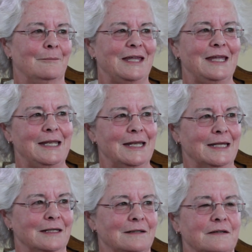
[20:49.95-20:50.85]

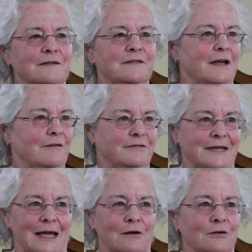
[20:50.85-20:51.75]
eating to stuff
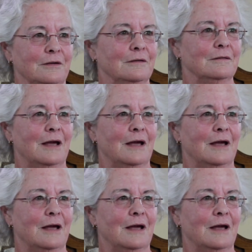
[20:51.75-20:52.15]
down